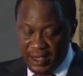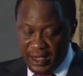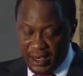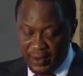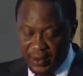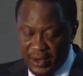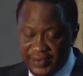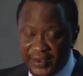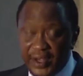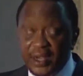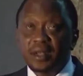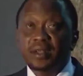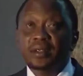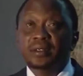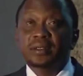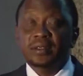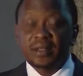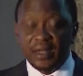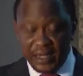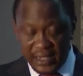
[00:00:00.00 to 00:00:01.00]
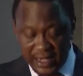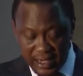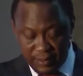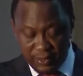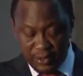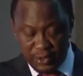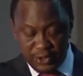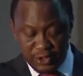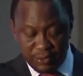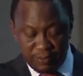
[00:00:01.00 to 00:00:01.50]
However, I
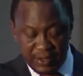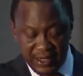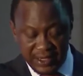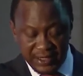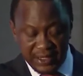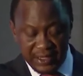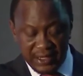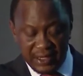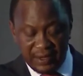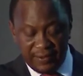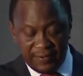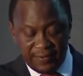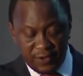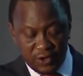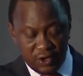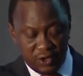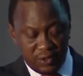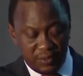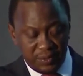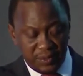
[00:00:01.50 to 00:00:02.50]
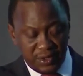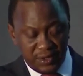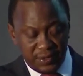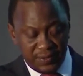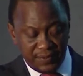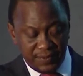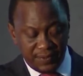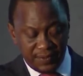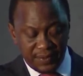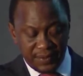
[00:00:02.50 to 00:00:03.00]
am also pleasantly informed
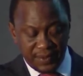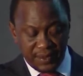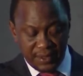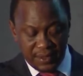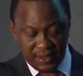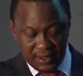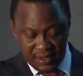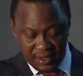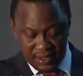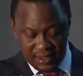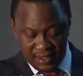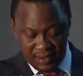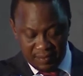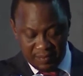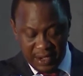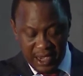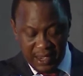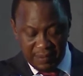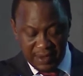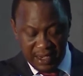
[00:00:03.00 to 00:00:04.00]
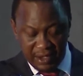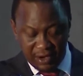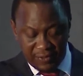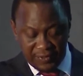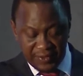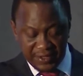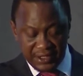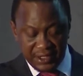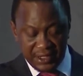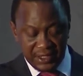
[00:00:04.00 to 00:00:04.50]
by my
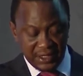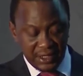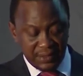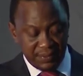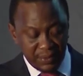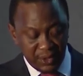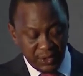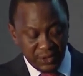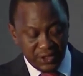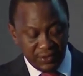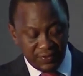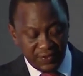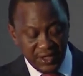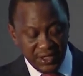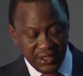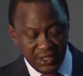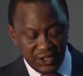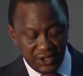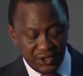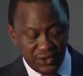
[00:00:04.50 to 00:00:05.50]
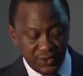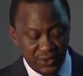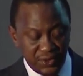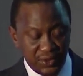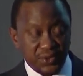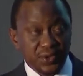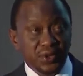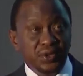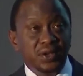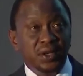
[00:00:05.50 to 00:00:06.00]
officers that most of these
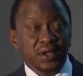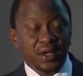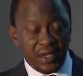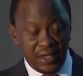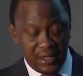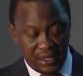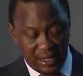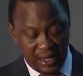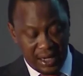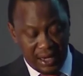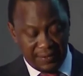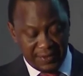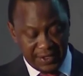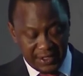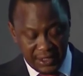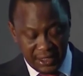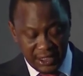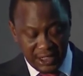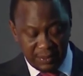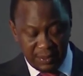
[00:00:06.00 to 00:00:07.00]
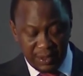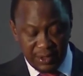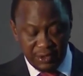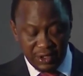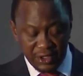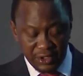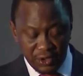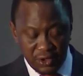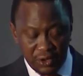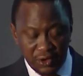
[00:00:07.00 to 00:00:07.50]
issues have since been
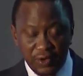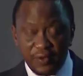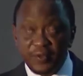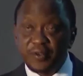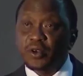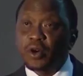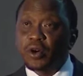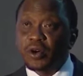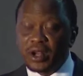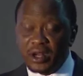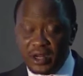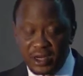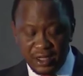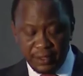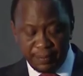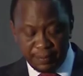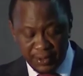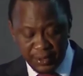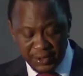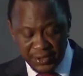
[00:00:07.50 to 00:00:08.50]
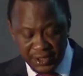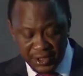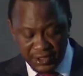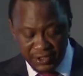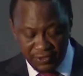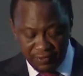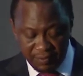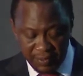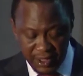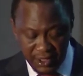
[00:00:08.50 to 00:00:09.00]
resolved or are in the process
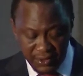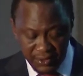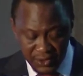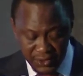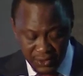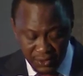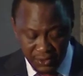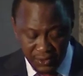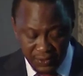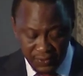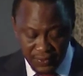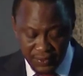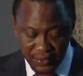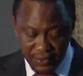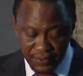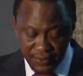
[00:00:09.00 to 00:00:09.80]
of being resolved.